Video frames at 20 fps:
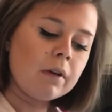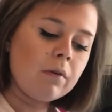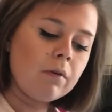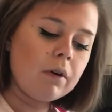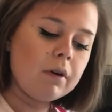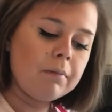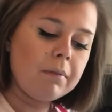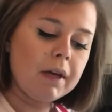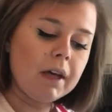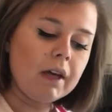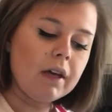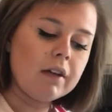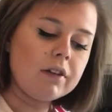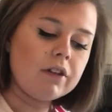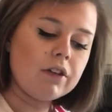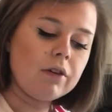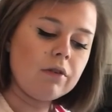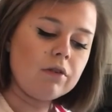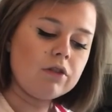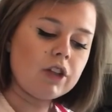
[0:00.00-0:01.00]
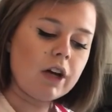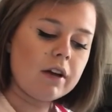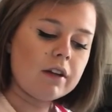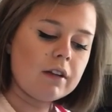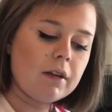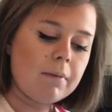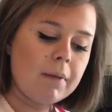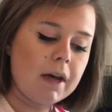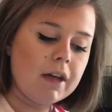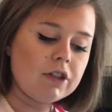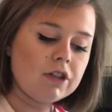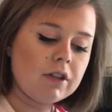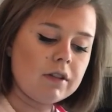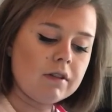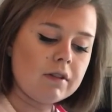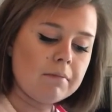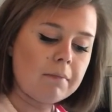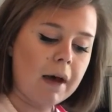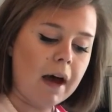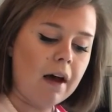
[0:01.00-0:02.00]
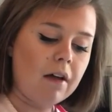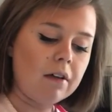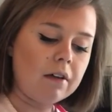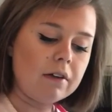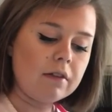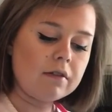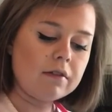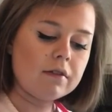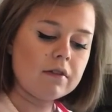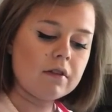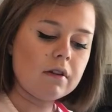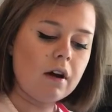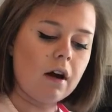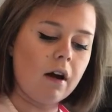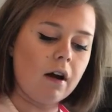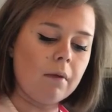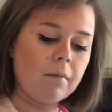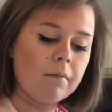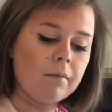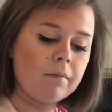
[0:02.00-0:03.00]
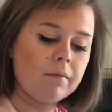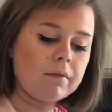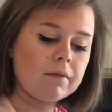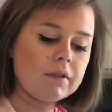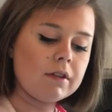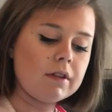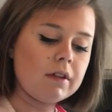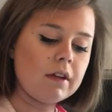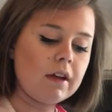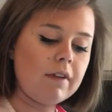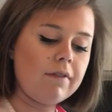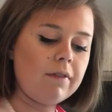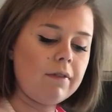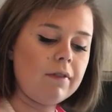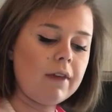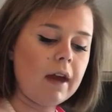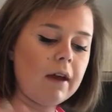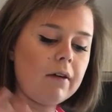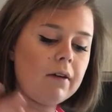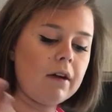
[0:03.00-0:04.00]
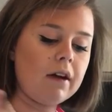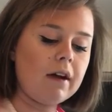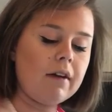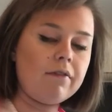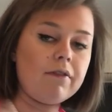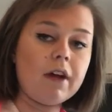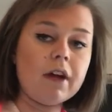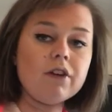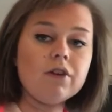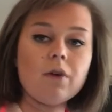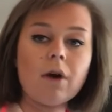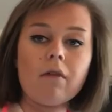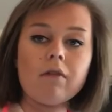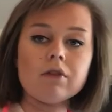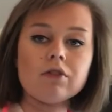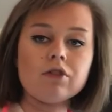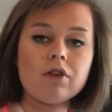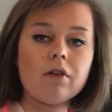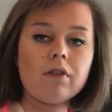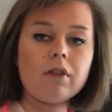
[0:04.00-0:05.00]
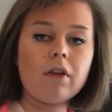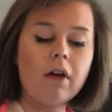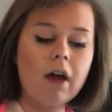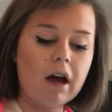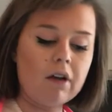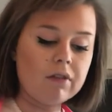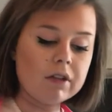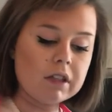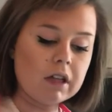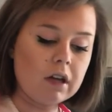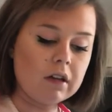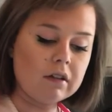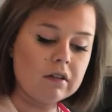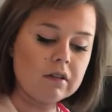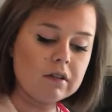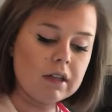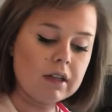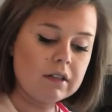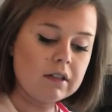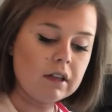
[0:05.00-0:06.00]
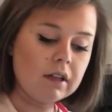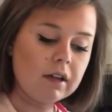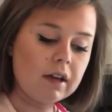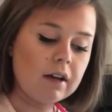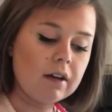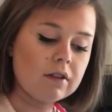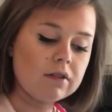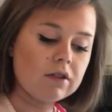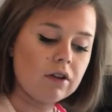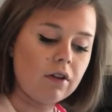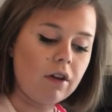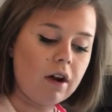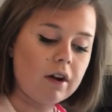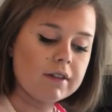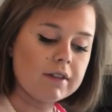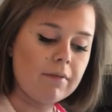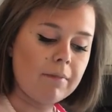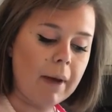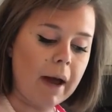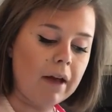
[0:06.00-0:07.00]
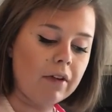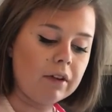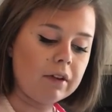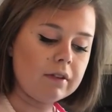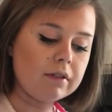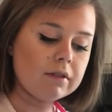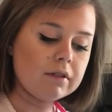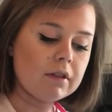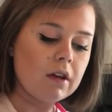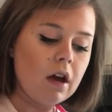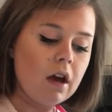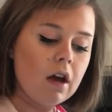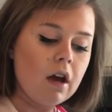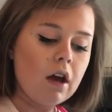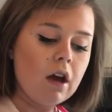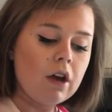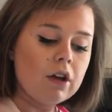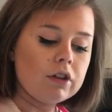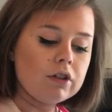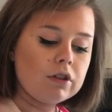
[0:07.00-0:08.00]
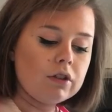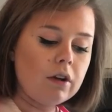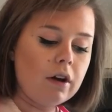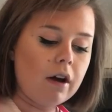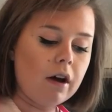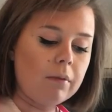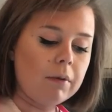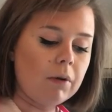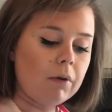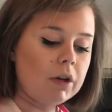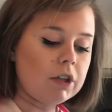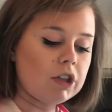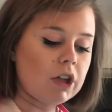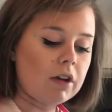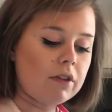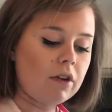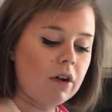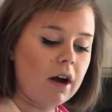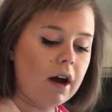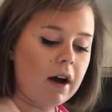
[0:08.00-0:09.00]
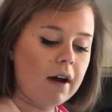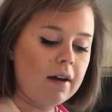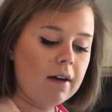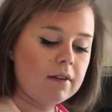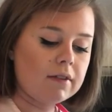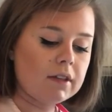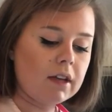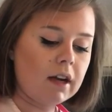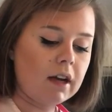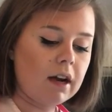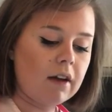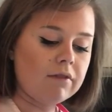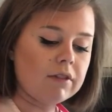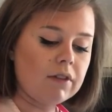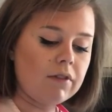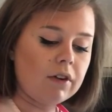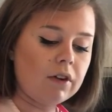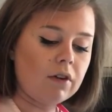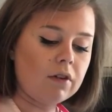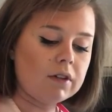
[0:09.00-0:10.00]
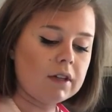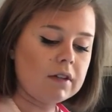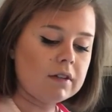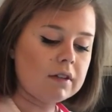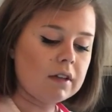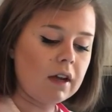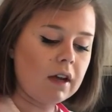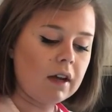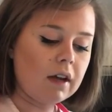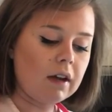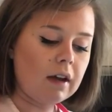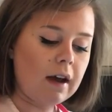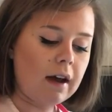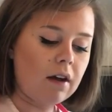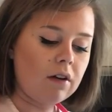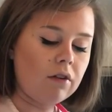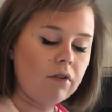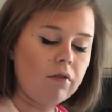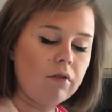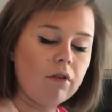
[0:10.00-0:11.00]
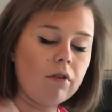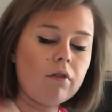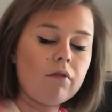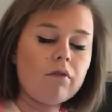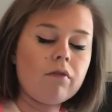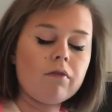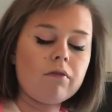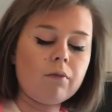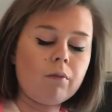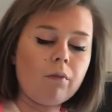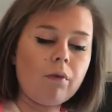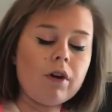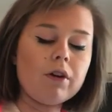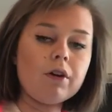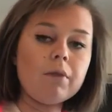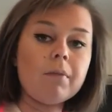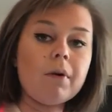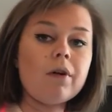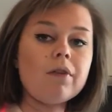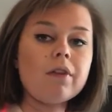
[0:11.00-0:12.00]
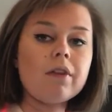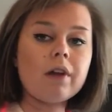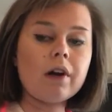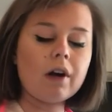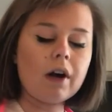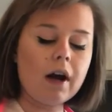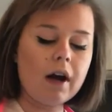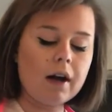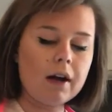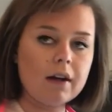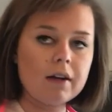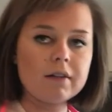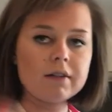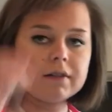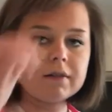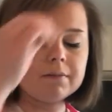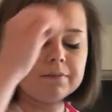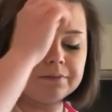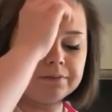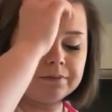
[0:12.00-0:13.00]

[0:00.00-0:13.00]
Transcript: would be to check the patient's balance. If they do have a stroke, they'll have a sudden dizziness or loss of balance. You want to check their eyes. They can have difficulty seeing out of one or both of their eyes.